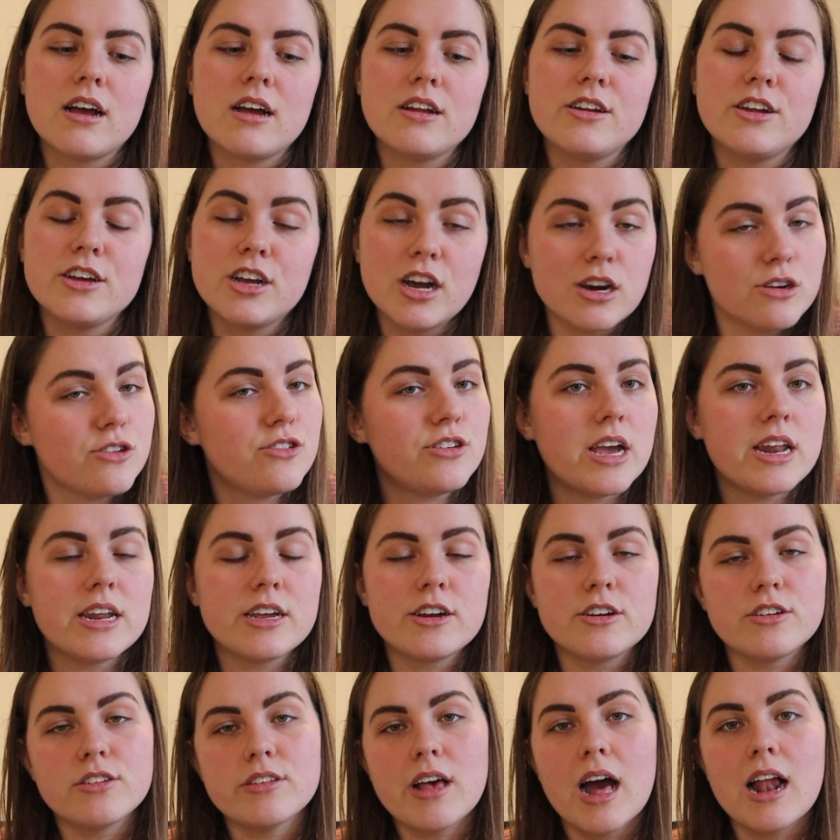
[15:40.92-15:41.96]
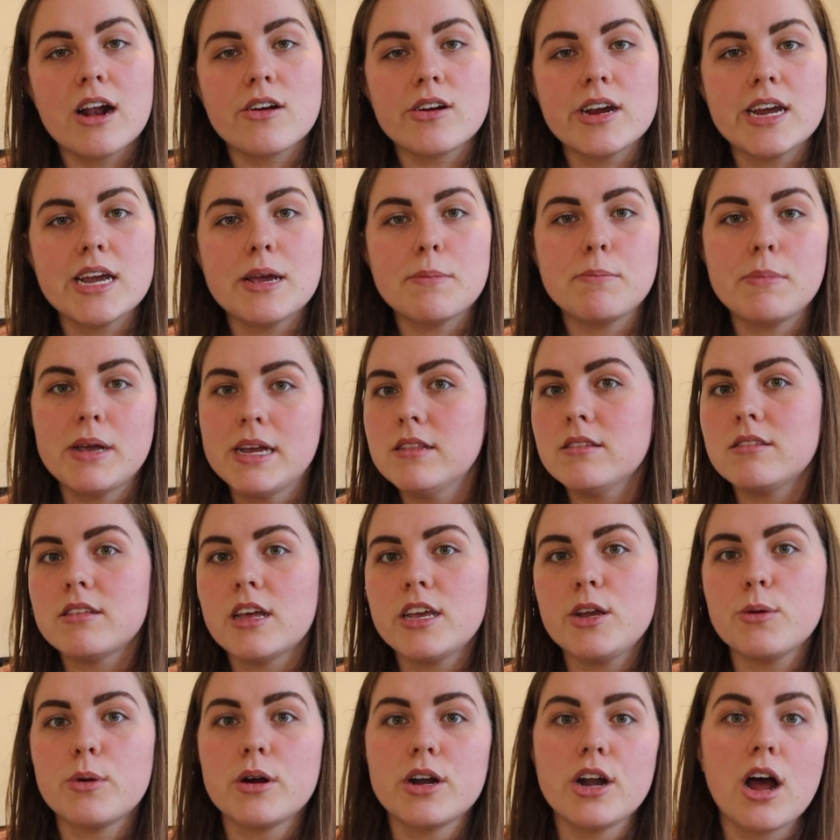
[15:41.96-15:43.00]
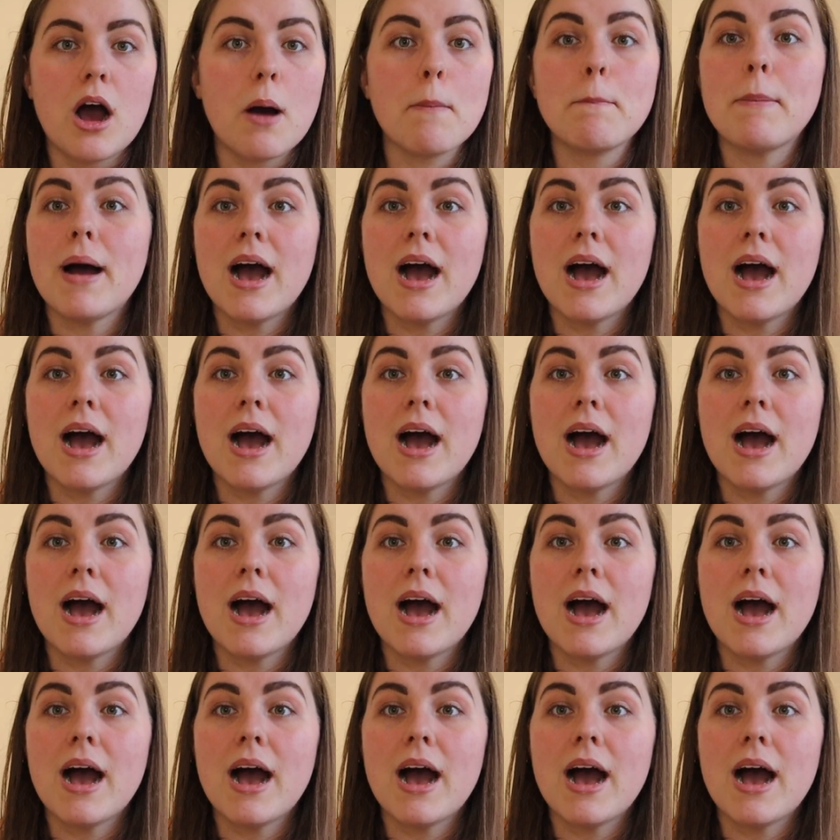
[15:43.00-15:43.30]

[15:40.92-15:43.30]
negotiating your salary means that you are not